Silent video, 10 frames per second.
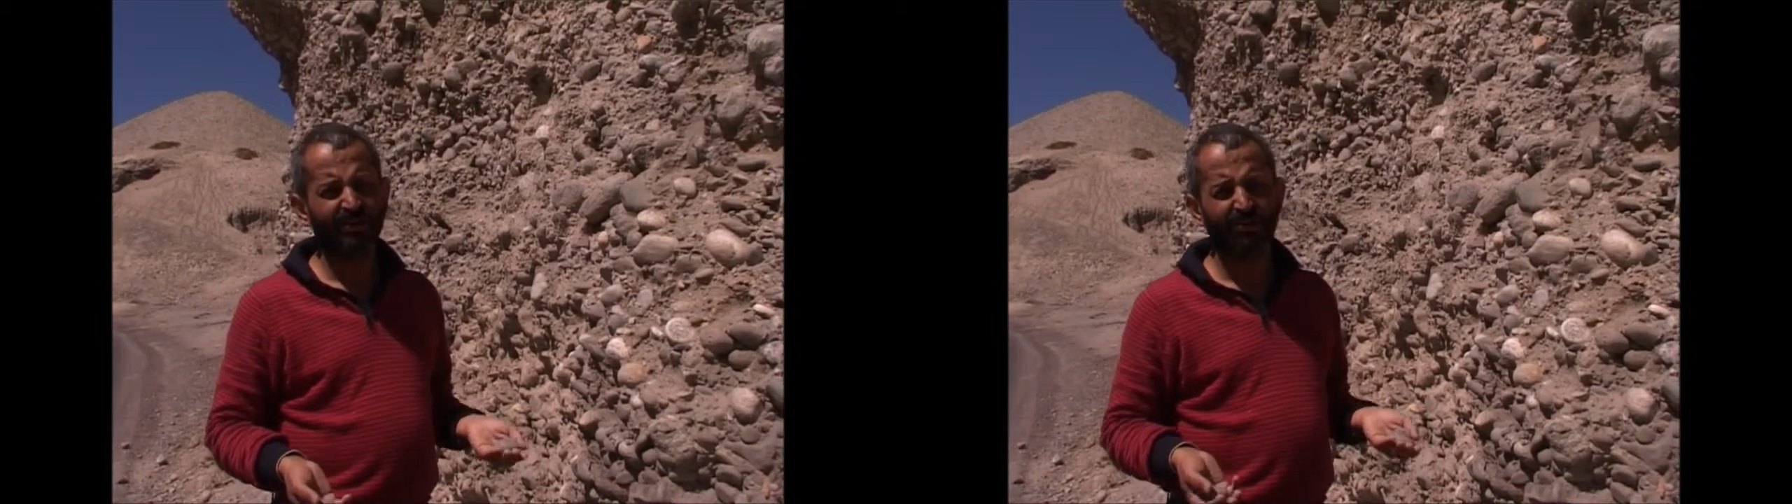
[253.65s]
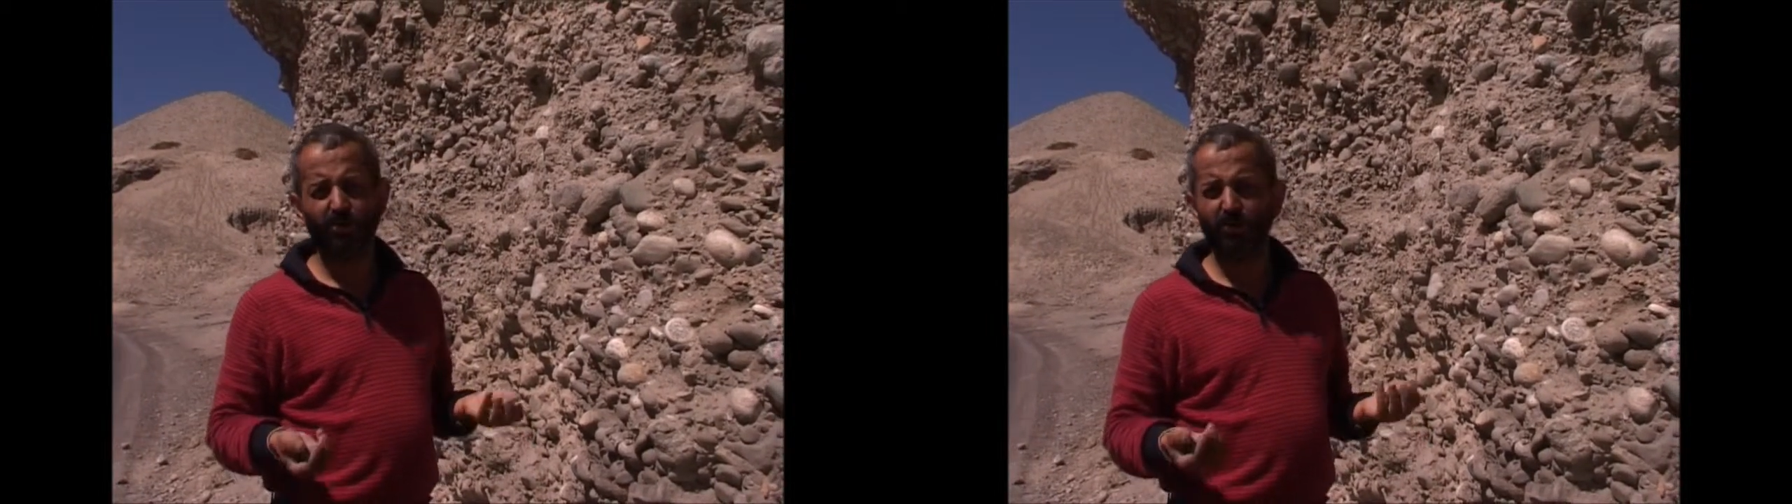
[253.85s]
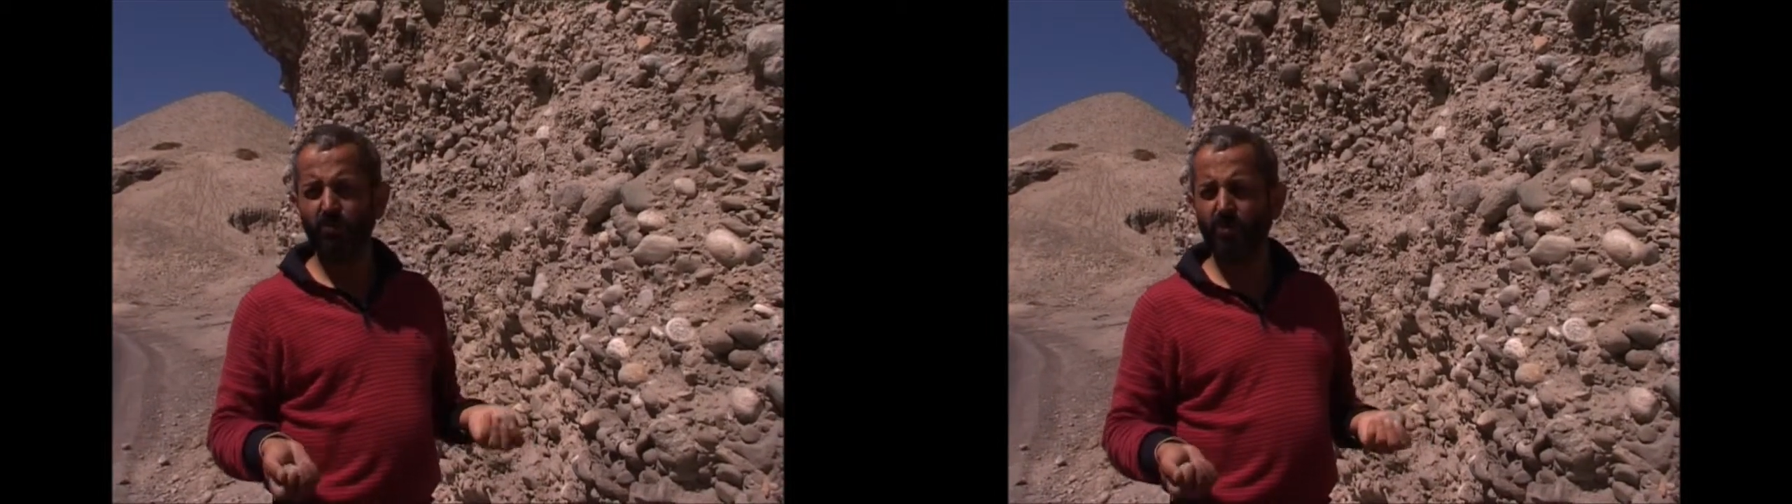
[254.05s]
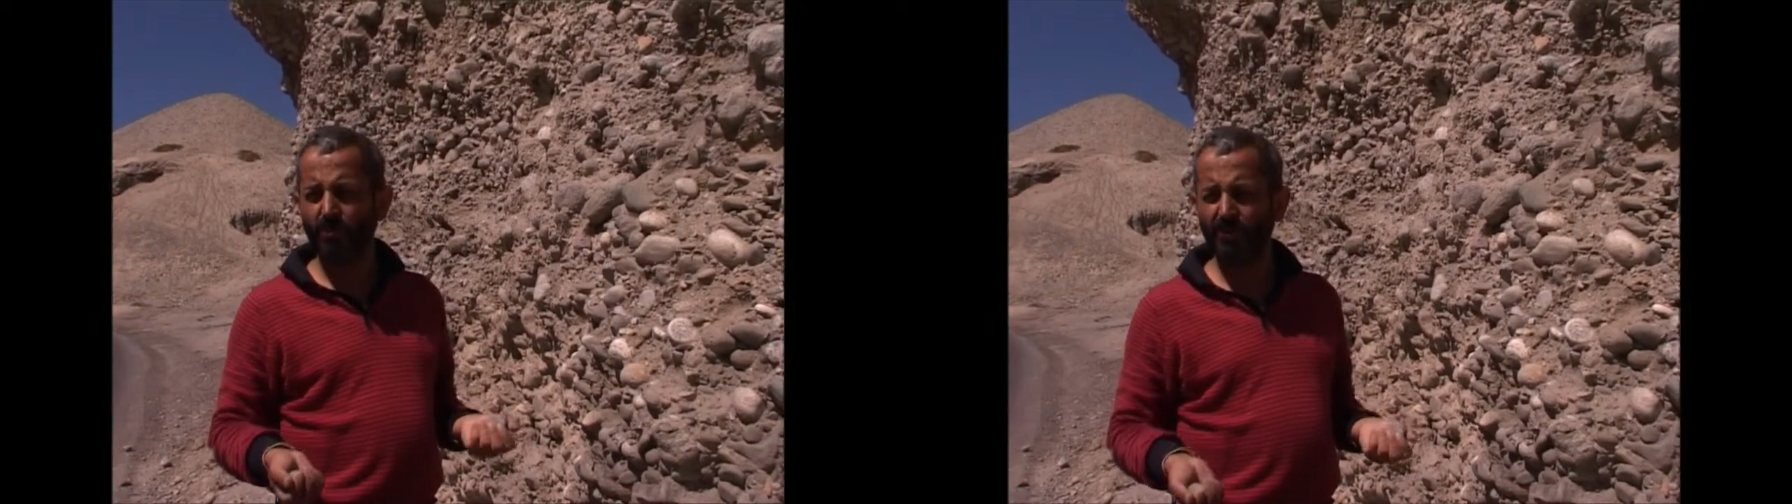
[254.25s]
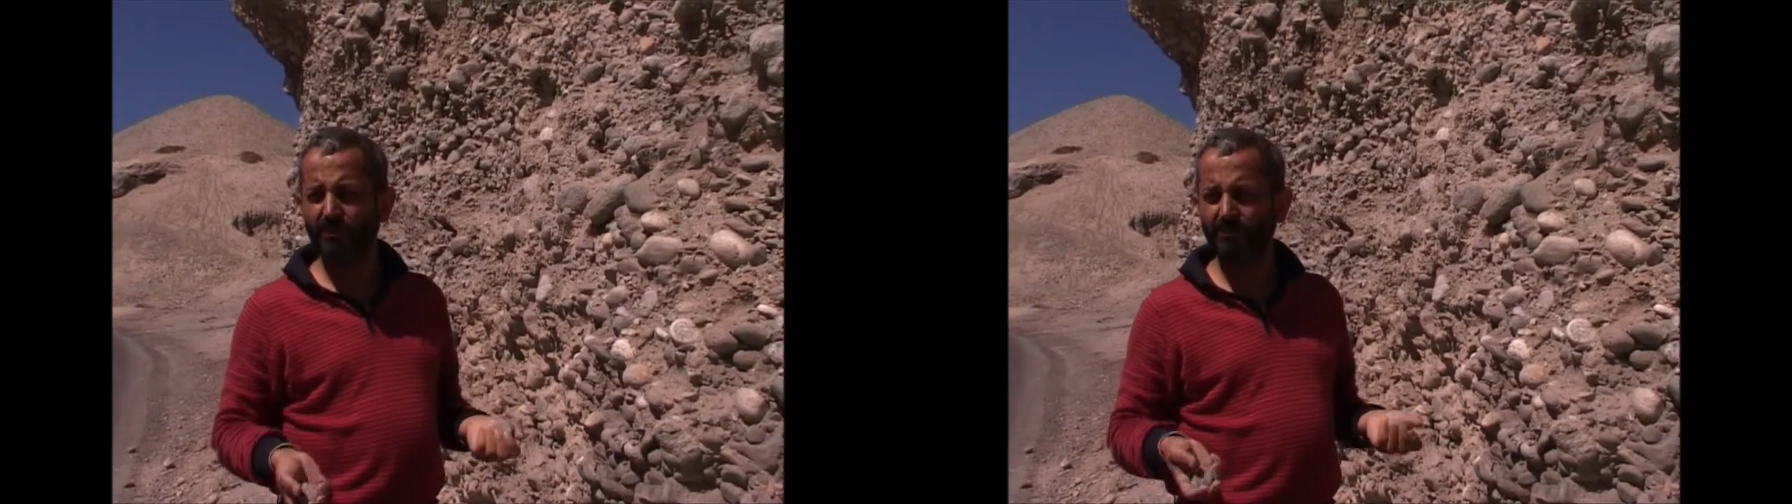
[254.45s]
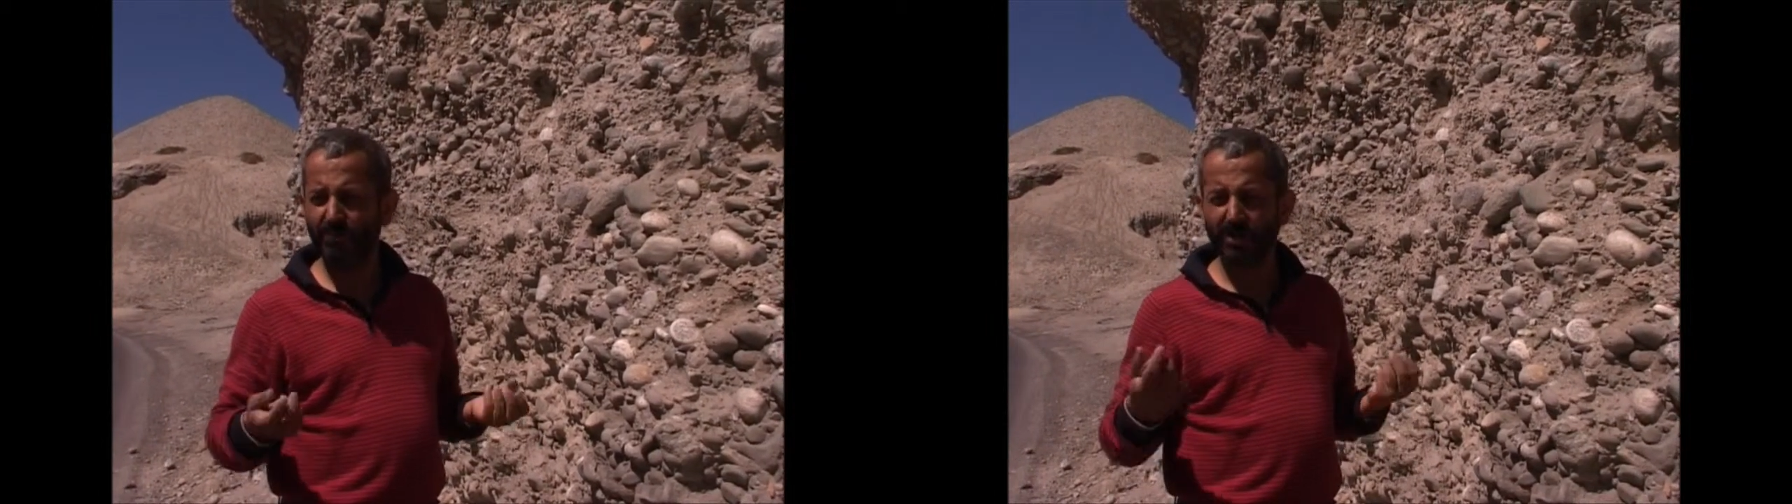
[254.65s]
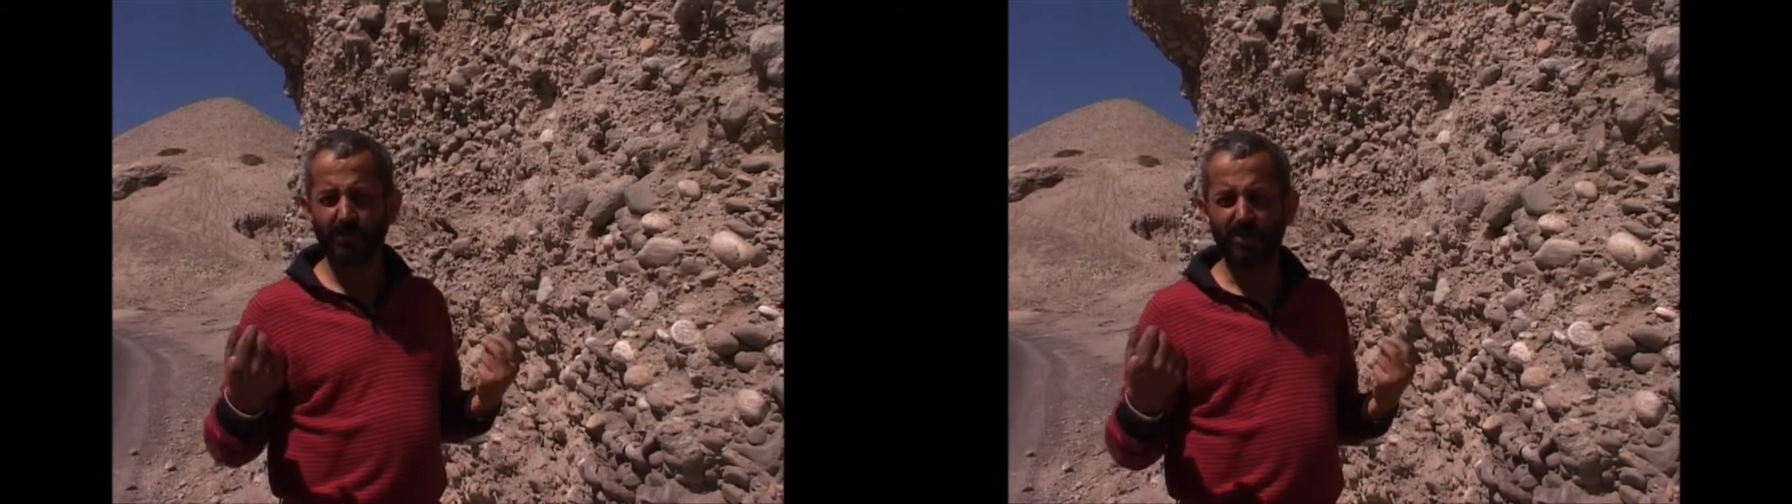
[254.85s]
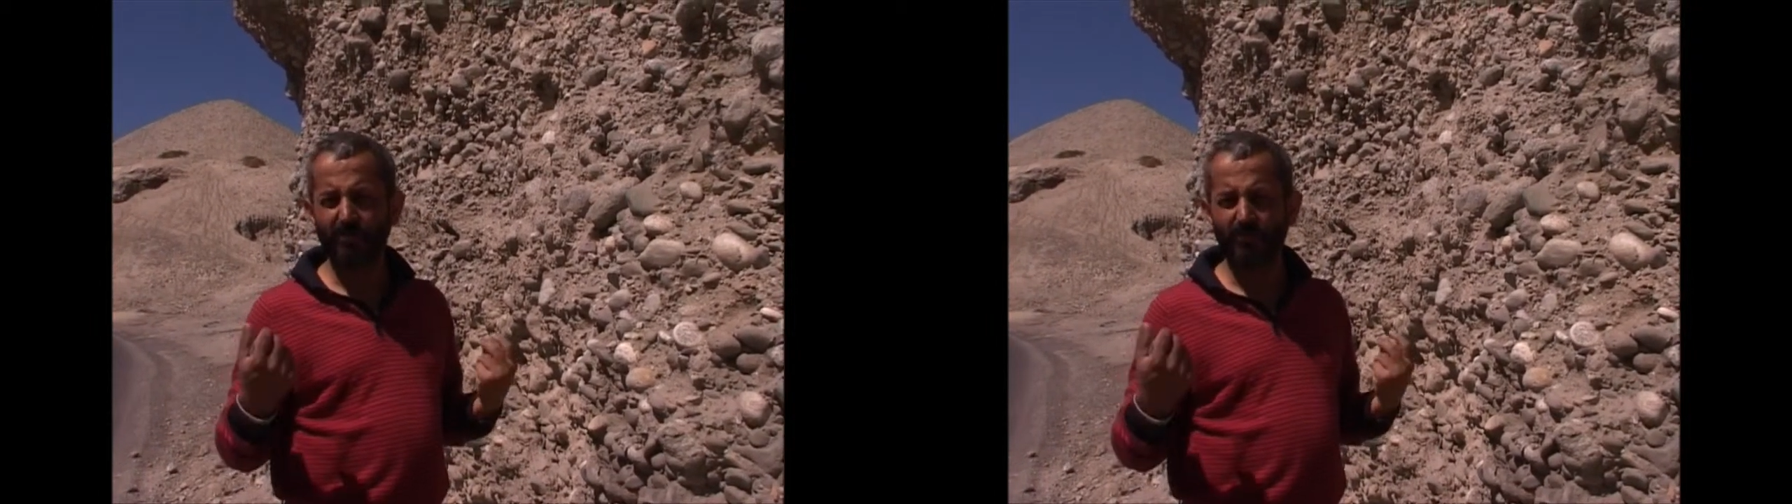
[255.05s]
Global warming playing
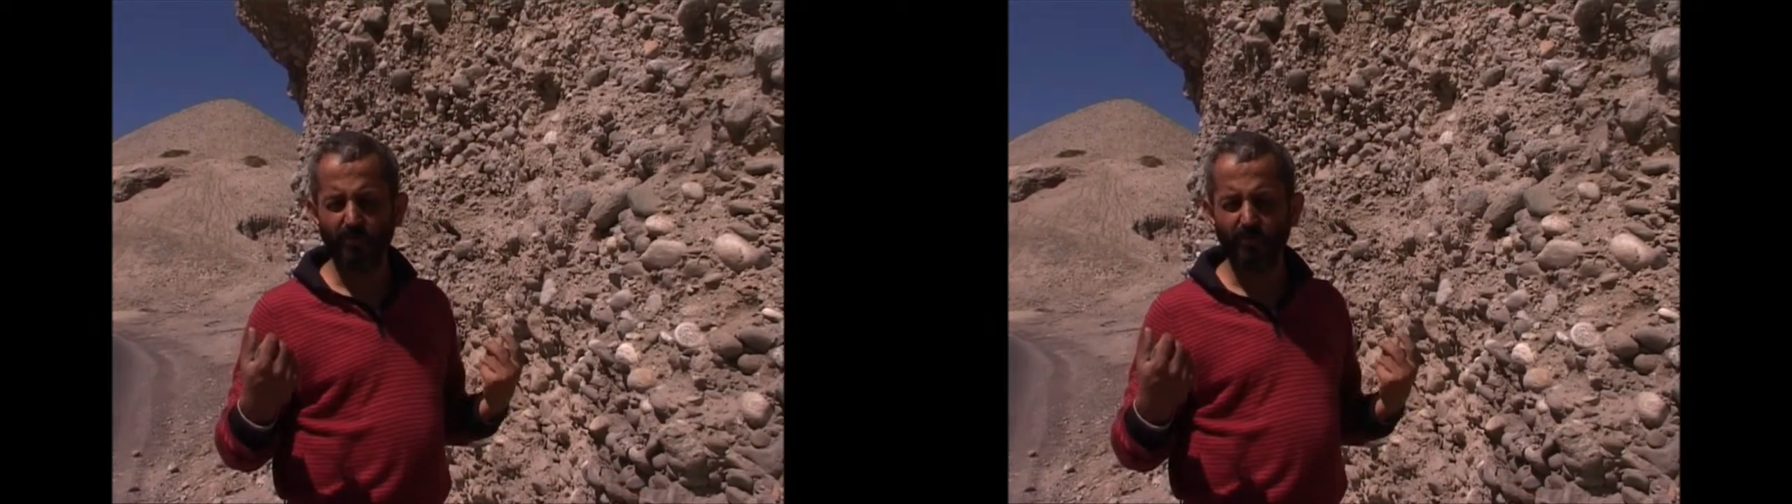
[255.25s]
a